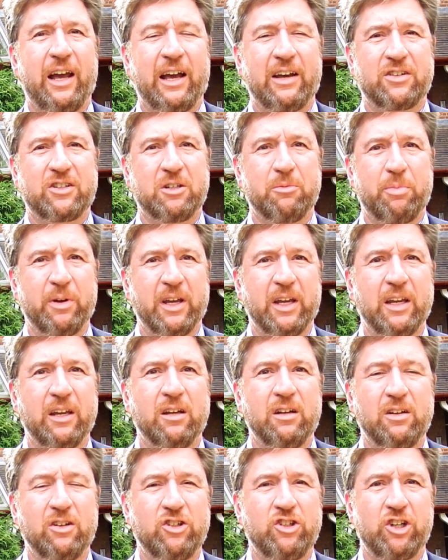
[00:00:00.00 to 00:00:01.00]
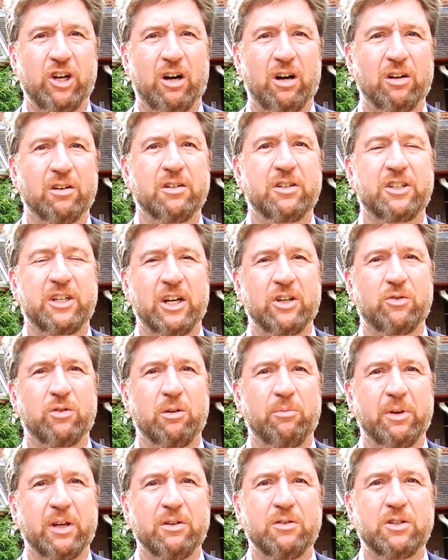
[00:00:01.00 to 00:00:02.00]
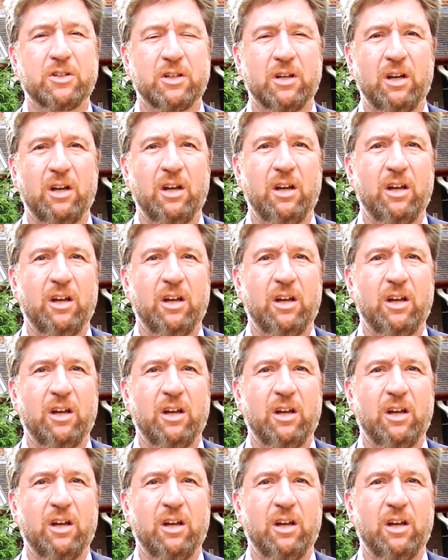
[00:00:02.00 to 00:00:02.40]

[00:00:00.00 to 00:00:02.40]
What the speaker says: has to be child sexual abuse.